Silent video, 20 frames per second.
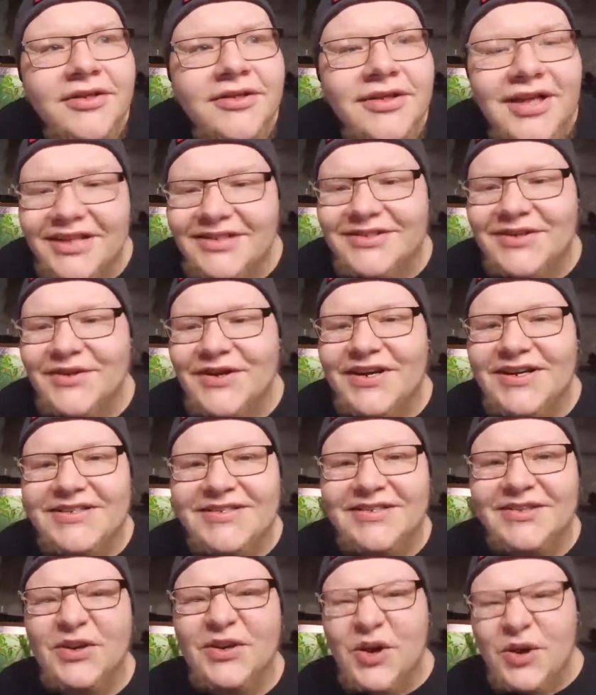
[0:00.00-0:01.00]
That's
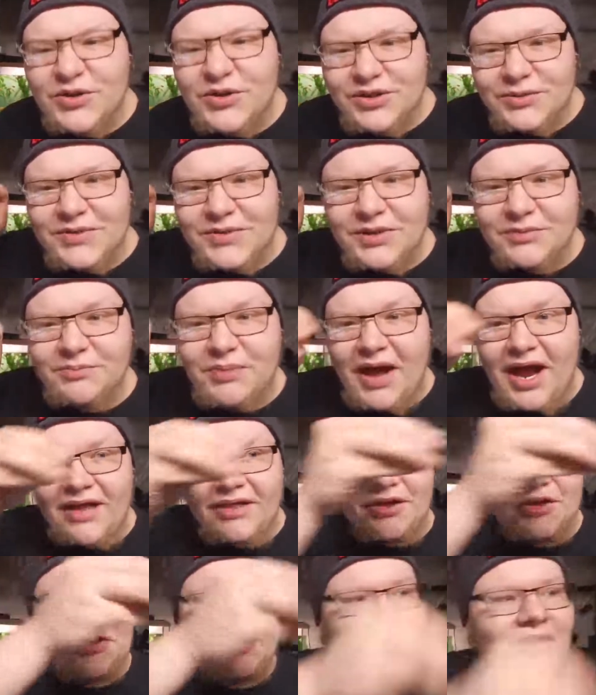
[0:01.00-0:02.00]
crazy. Little ghost shrimp just
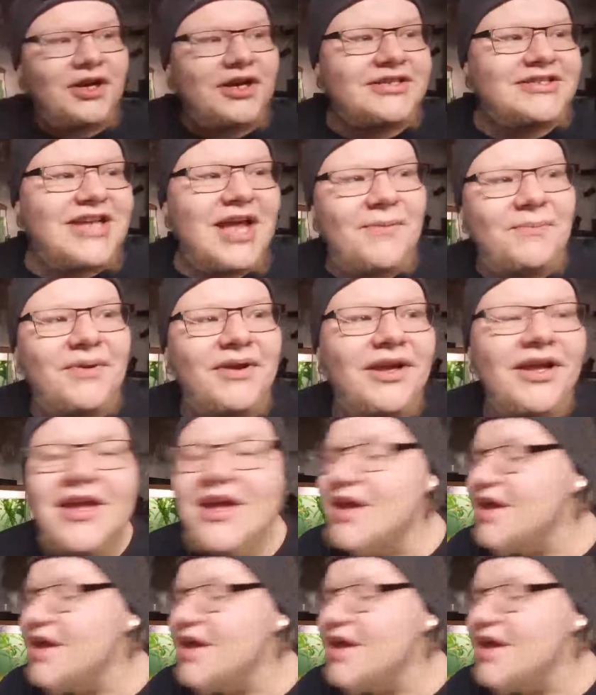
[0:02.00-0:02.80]
piling it across. Epic.